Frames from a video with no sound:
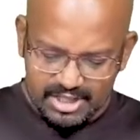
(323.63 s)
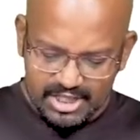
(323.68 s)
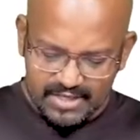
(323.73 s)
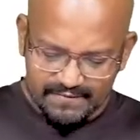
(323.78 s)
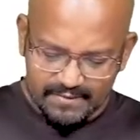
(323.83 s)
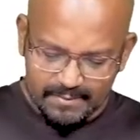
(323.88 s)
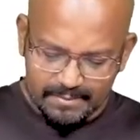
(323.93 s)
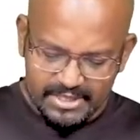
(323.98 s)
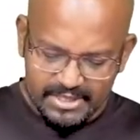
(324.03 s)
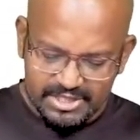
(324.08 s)
if
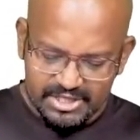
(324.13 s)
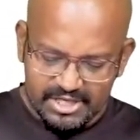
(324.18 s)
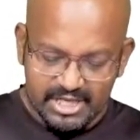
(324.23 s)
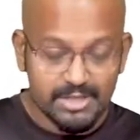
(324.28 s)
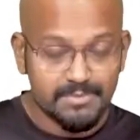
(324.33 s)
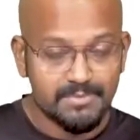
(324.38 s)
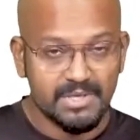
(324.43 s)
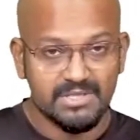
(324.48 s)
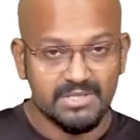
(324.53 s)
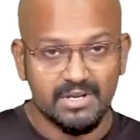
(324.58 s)
a patient is
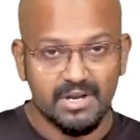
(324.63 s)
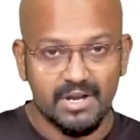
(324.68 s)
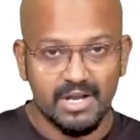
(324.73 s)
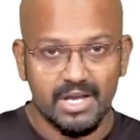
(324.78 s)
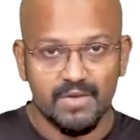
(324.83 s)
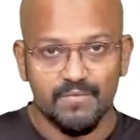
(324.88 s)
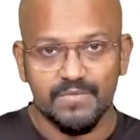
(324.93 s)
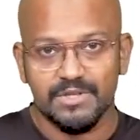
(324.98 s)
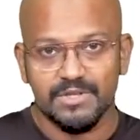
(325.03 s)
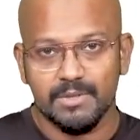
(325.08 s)
presenting
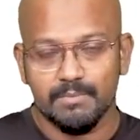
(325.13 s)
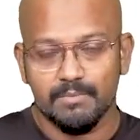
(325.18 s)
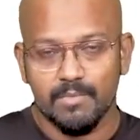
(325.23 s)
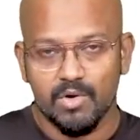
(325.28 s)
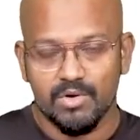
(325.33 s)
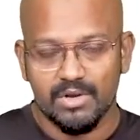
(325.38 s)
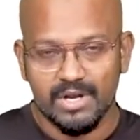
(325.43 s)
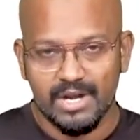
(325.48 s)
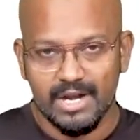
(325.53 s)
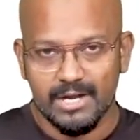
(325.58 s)
up with a
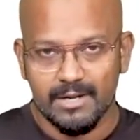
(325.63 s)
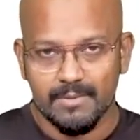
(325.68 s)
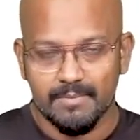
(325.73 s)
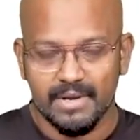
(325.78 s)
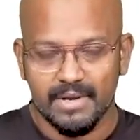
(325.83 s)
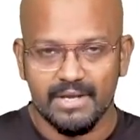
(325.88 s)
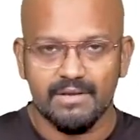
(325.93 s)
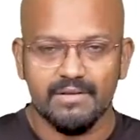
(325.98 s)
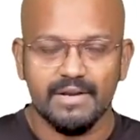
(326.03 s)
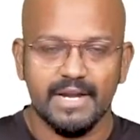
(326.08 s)
moderate
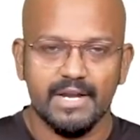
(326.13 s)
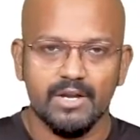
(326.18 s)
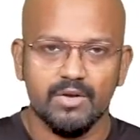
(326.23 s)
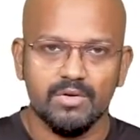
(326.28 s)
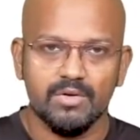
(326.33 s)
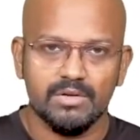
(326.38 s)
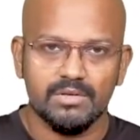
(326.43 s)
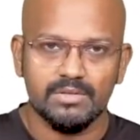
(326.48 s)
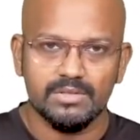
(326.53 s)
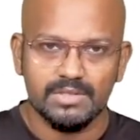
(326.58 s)
migraine
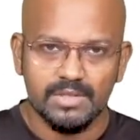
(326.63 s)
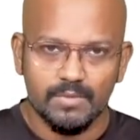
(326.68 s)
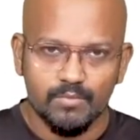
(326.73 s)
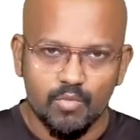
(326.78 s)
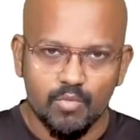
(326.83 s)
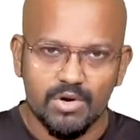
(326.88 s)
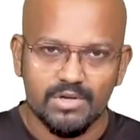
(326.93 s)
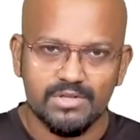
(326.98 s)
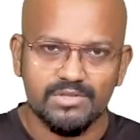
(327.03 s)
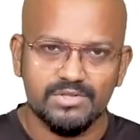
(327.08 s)
or
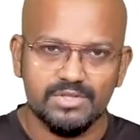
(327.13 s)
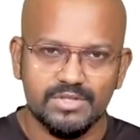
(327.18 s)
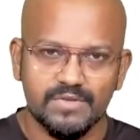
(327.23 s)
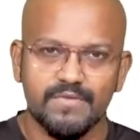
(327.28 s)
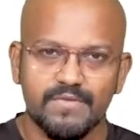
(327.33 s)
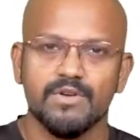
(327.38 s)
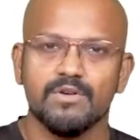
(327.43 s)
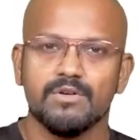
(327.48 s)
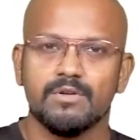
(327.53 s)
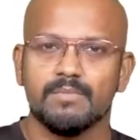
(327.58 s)
somewhat
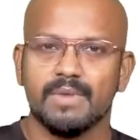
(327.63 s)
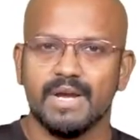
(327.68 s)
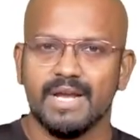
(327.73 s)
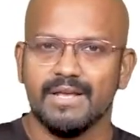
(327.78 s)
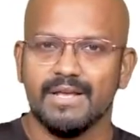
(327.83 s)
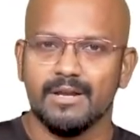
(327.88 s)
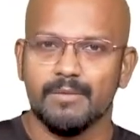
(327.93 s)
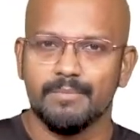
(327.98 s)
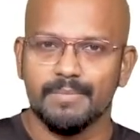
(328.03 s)
severe migraine,